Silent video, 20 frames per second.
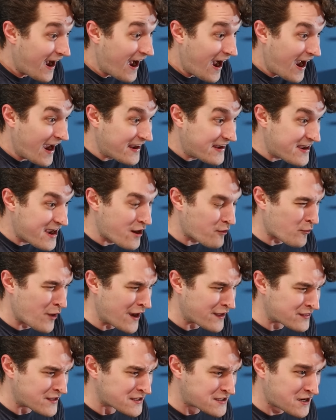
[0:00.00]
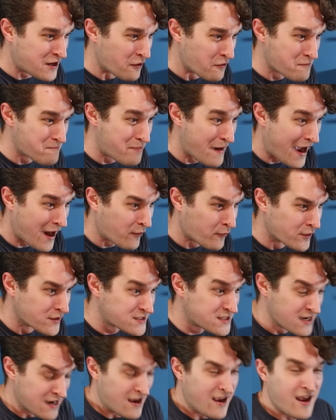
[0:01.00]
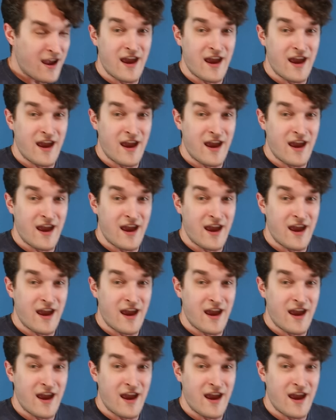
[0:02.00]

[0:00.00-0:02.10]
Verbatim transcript: I can't write this code backwards.